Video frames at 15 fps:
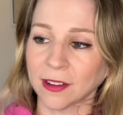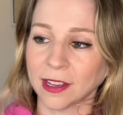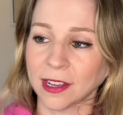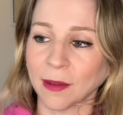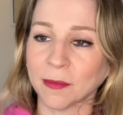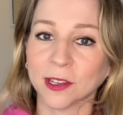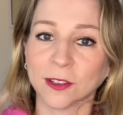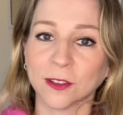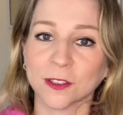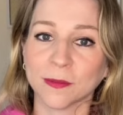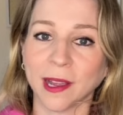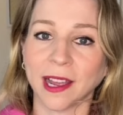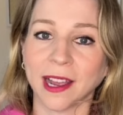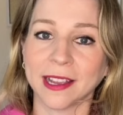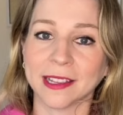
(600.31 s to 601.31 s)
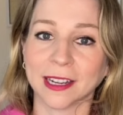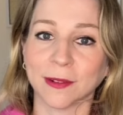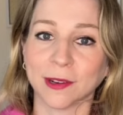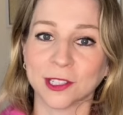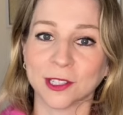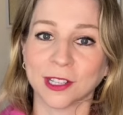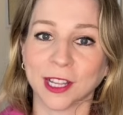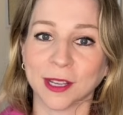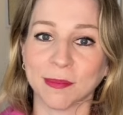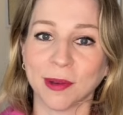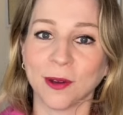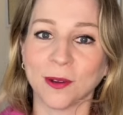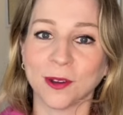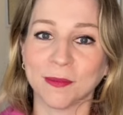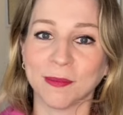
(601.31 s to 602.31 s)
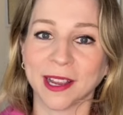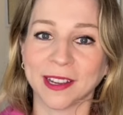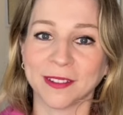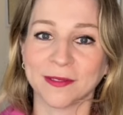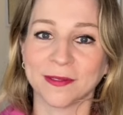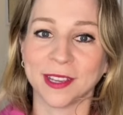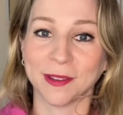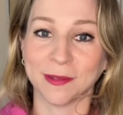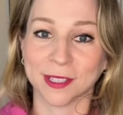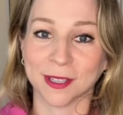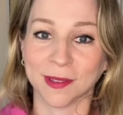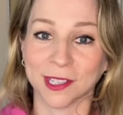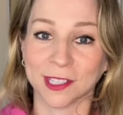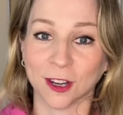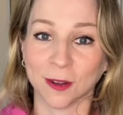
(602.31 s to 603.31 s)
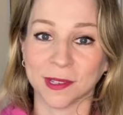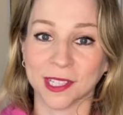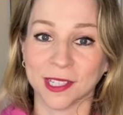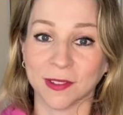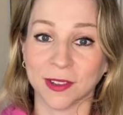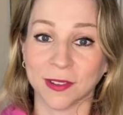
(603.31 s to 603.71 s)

I'm going to close my eyes and I want you to like poke my feet with something sharp to see if I